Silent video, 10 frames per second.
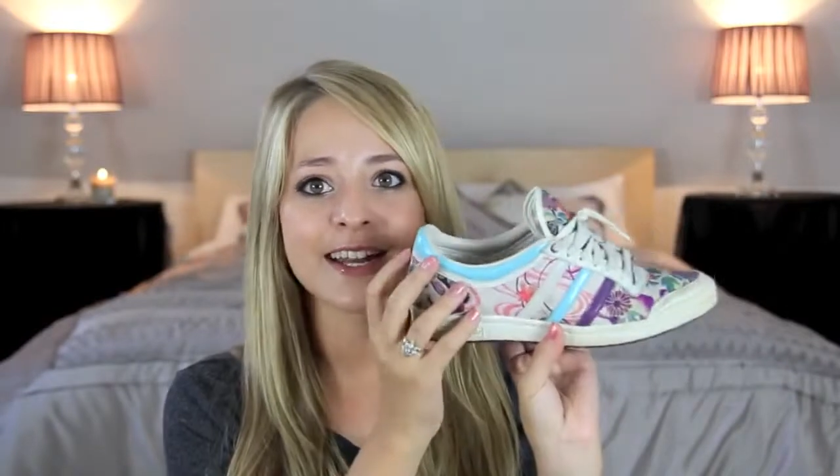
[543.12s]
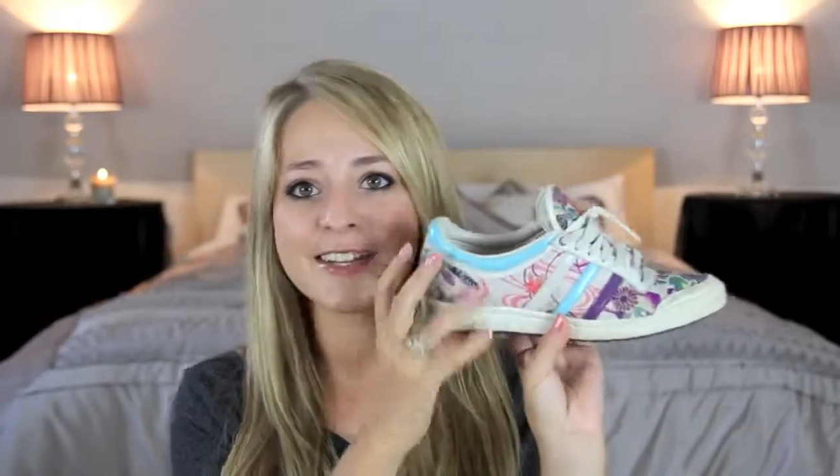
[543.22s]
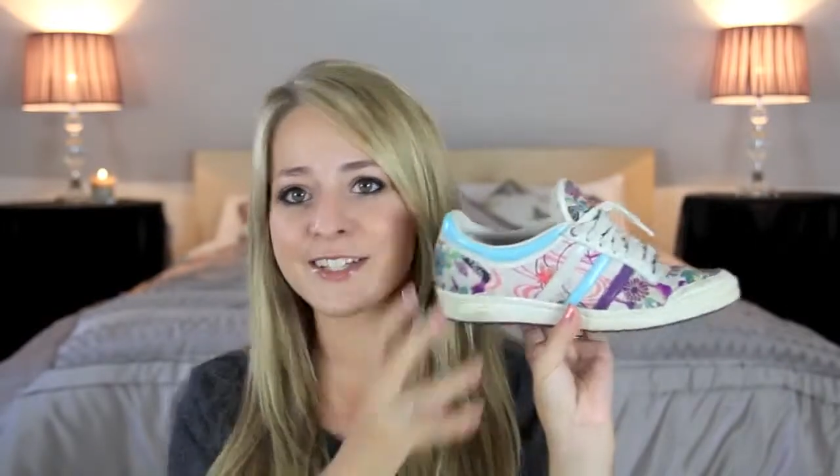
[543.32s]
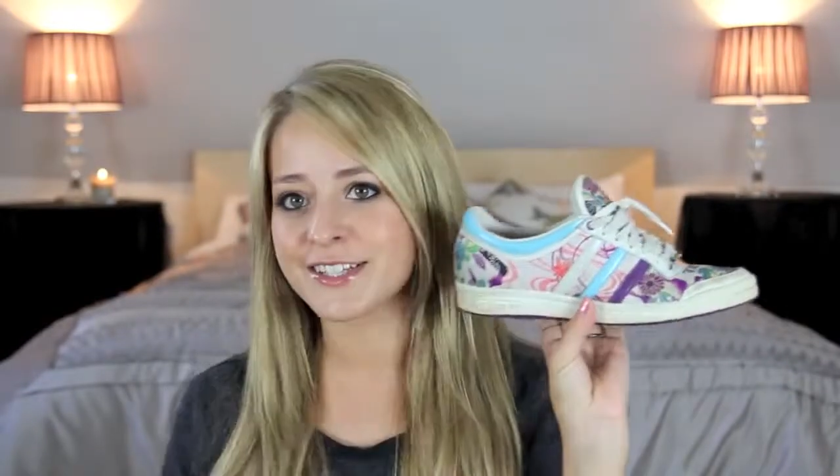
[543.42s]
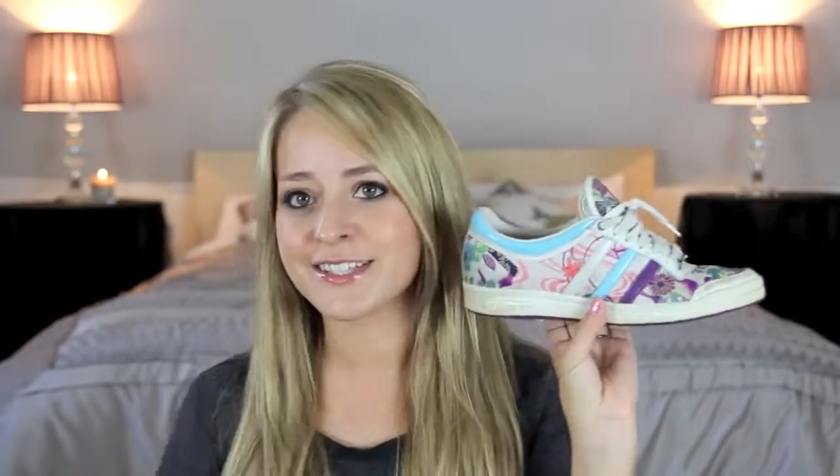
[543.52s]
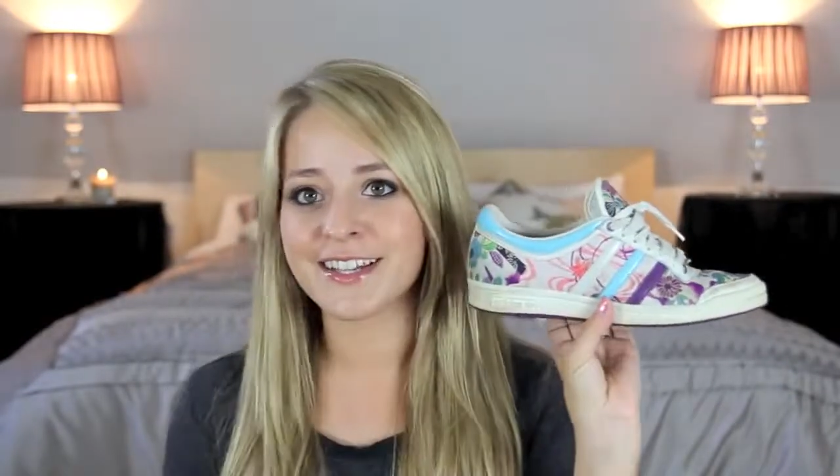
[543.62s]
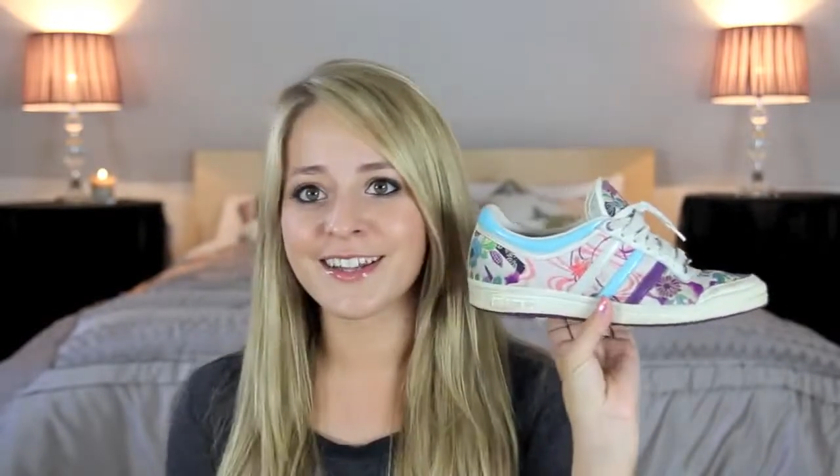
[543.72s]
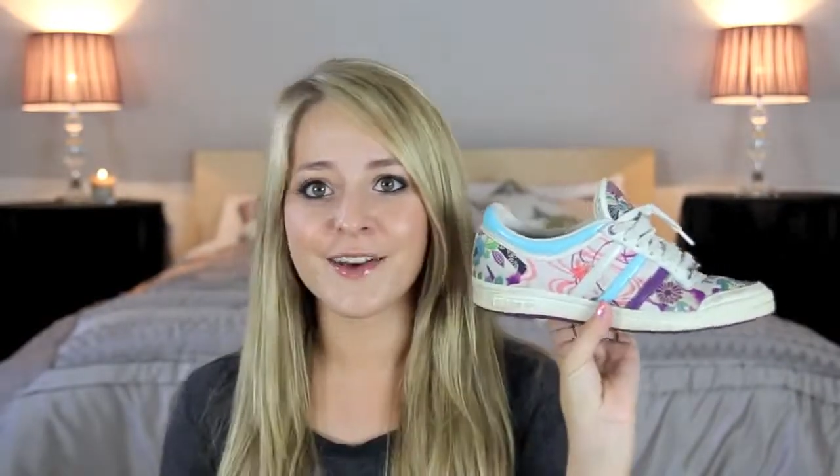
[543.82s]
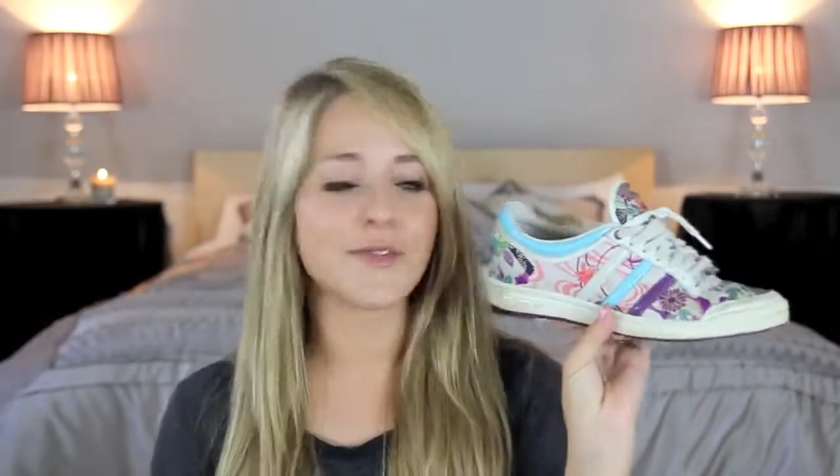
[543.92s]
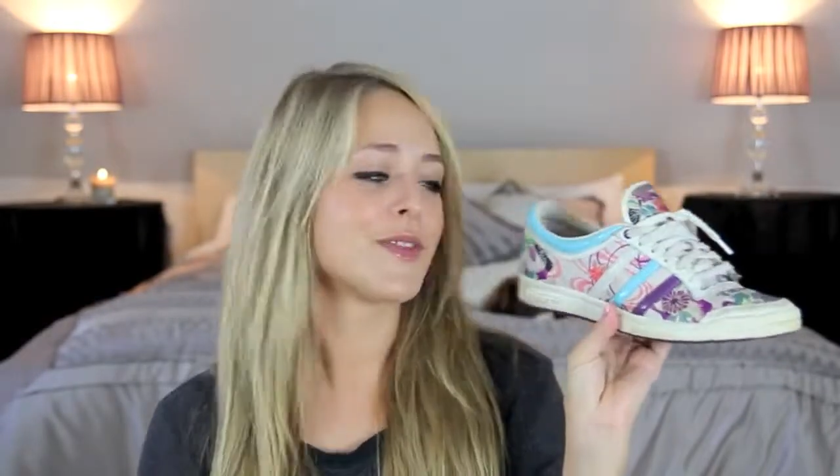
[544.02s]
and I just
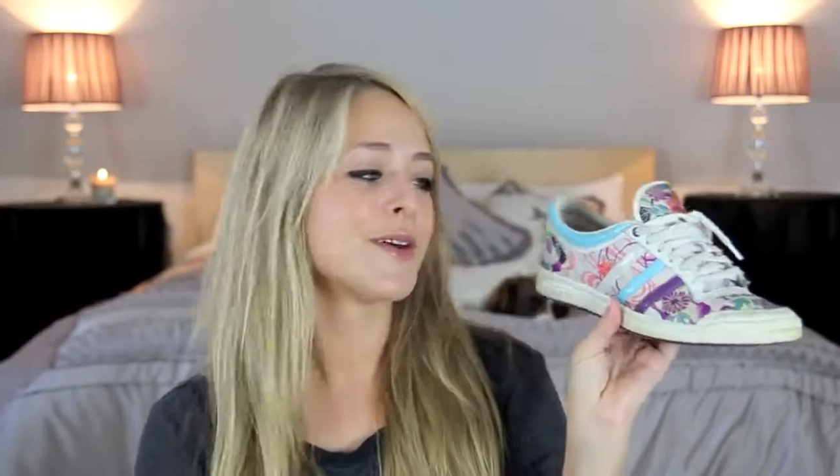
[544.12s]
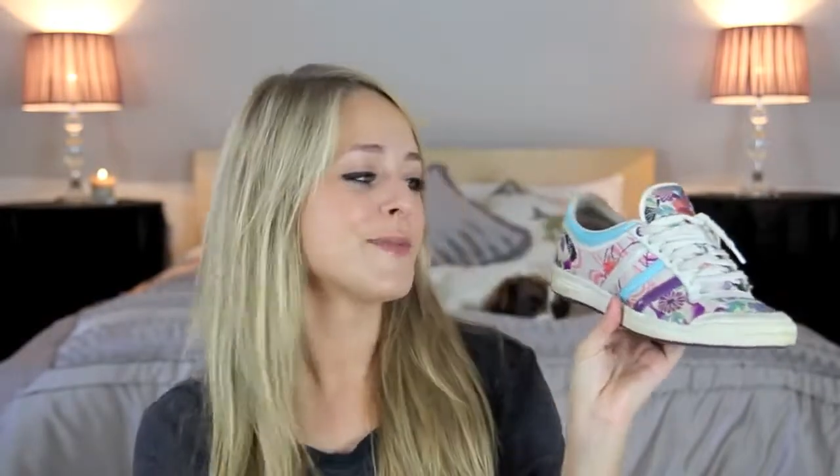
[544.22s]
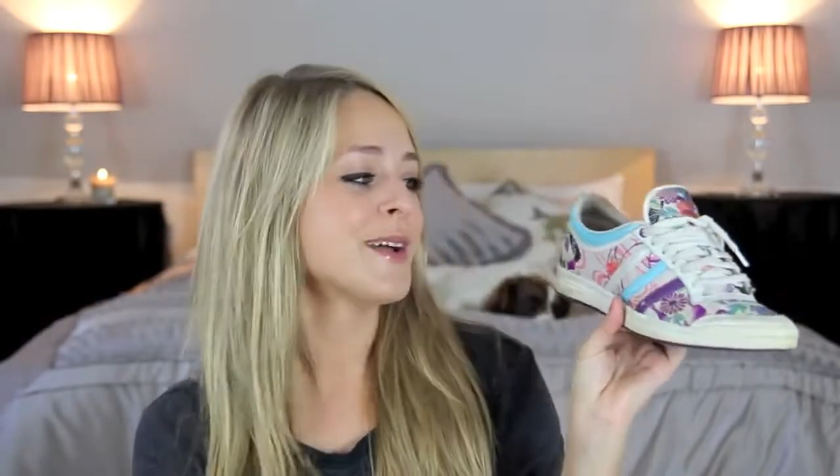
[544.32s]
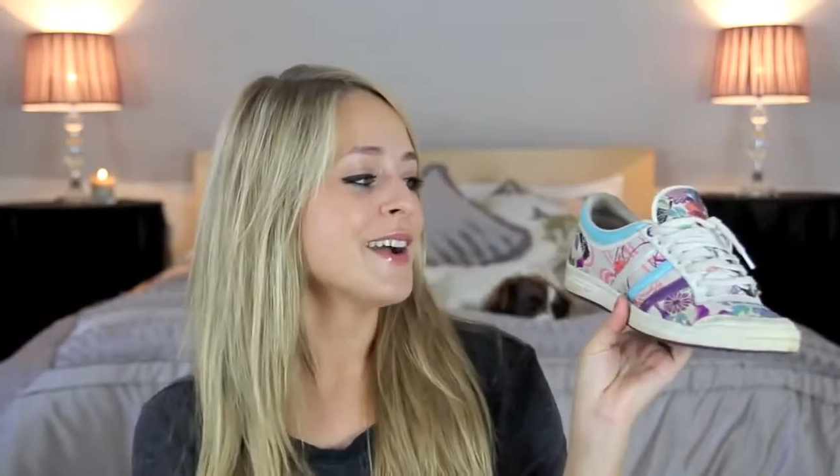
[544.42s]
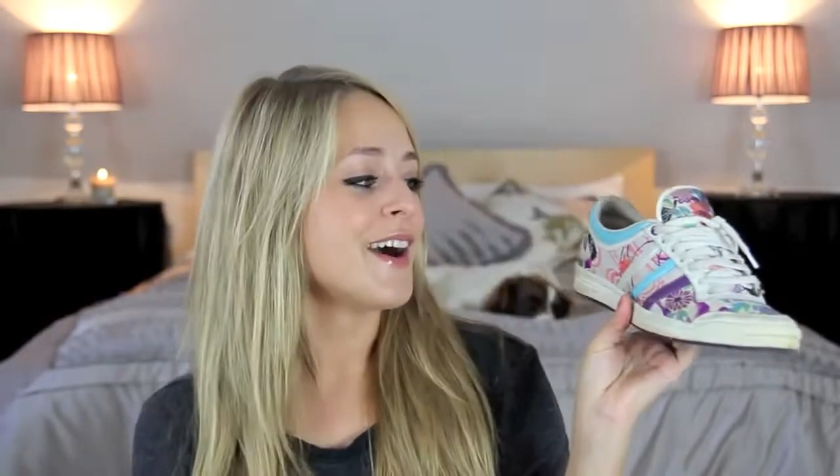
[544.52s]
love them.